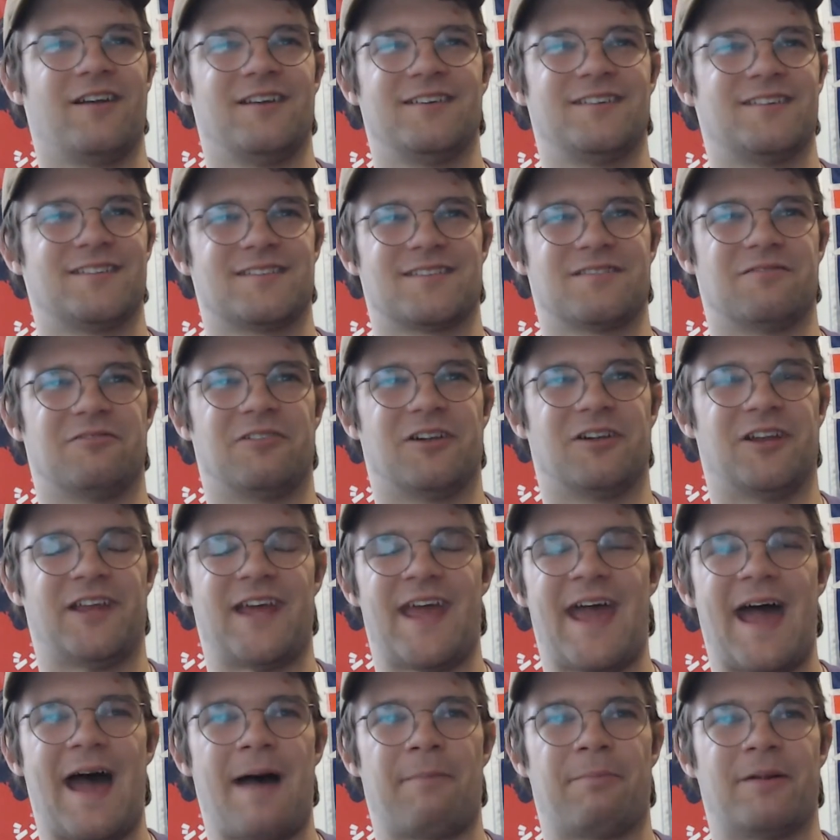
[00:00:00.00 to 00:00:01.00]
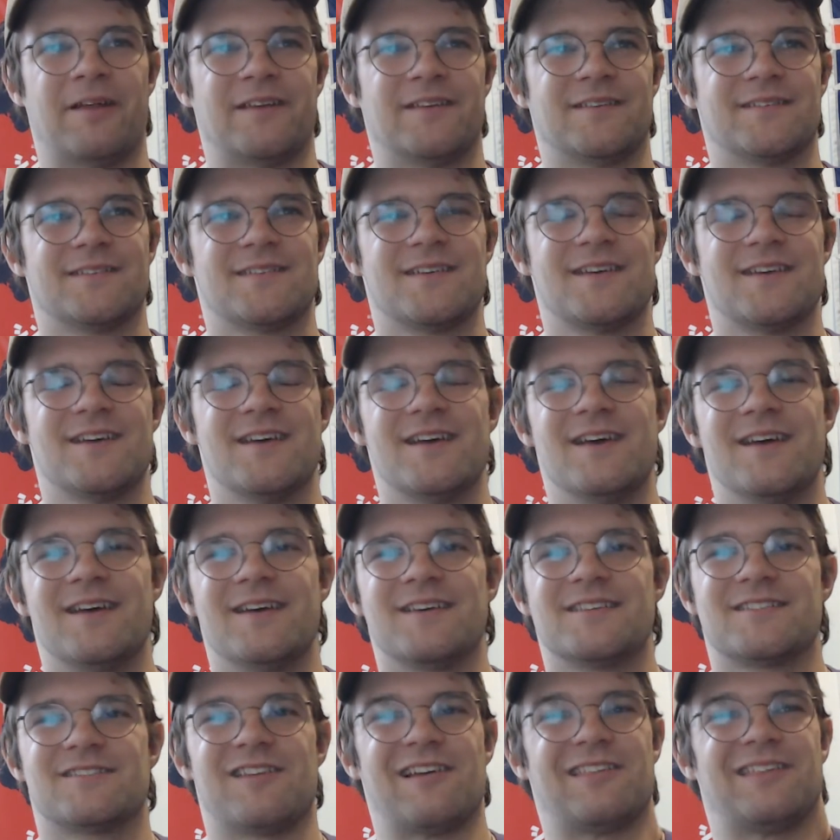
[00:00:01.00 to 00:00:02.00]
It doesn't really happen.
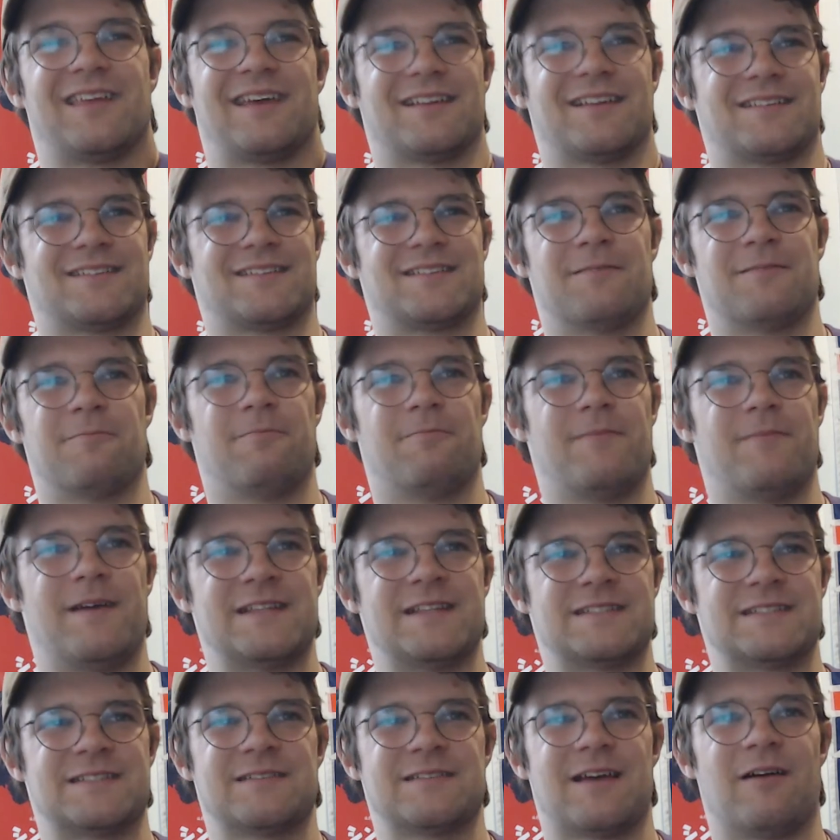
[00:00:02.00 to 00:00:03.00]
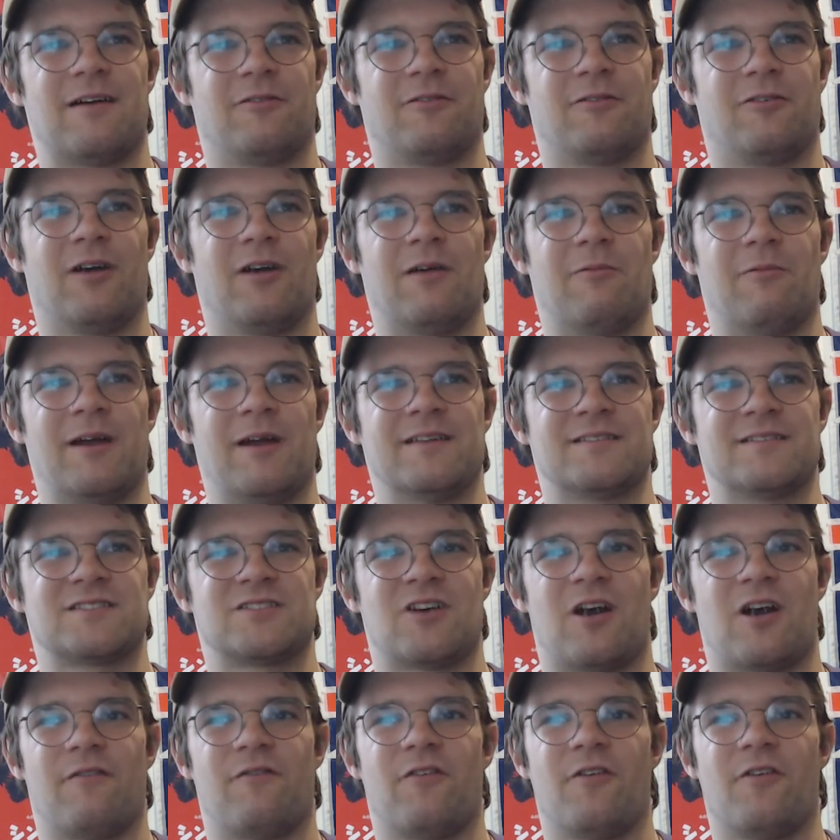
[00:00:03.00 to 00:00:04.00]
So I think it's a great way to
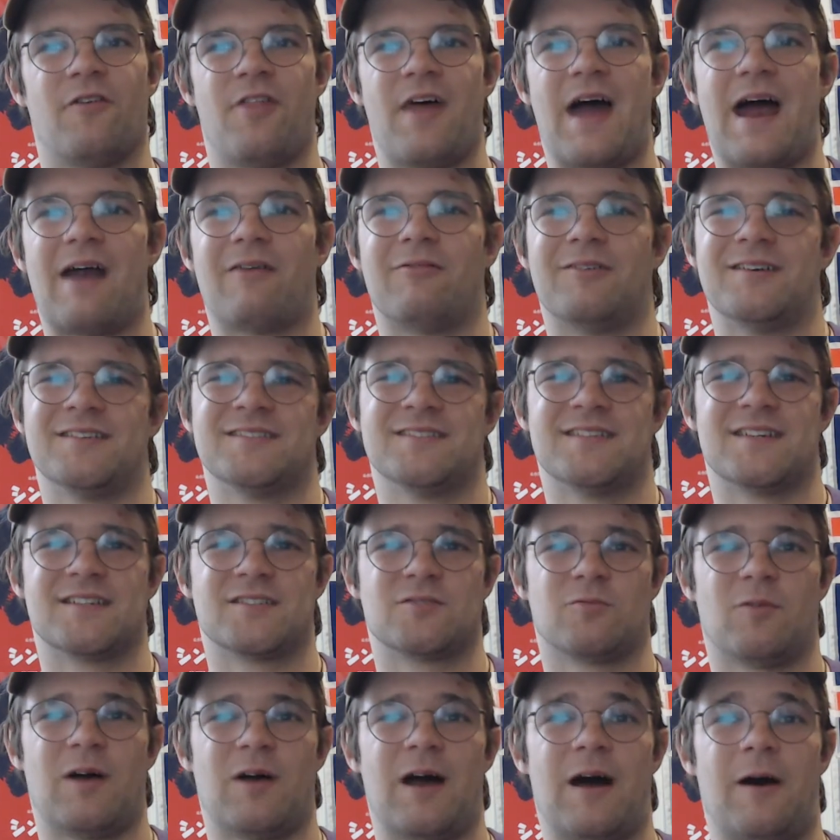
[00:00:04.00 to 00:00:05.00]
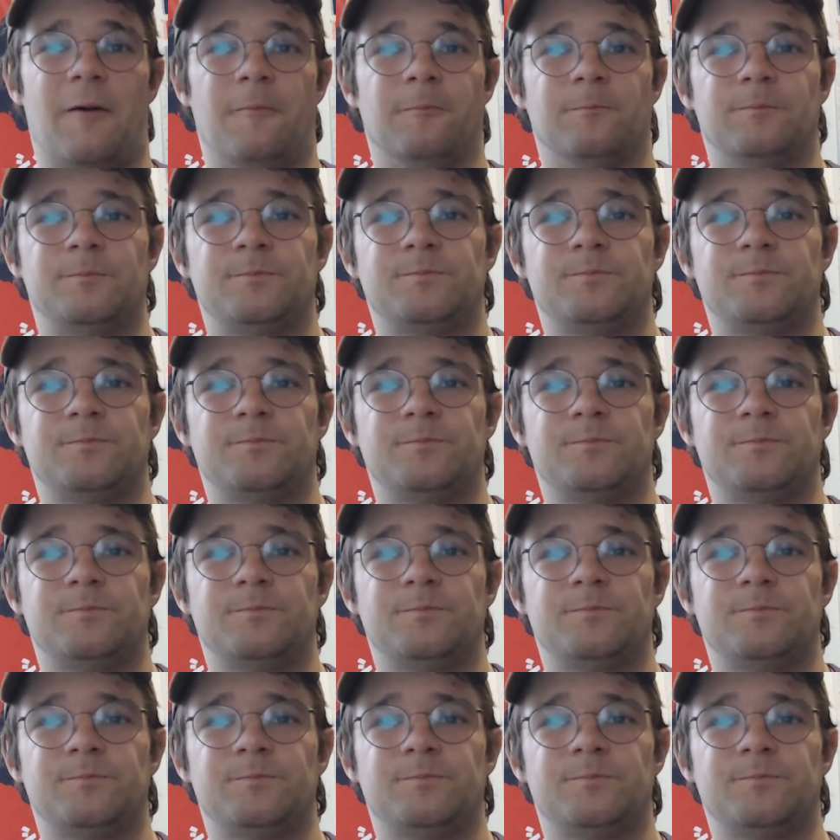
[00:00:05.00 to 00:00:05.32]
start for that reason as well.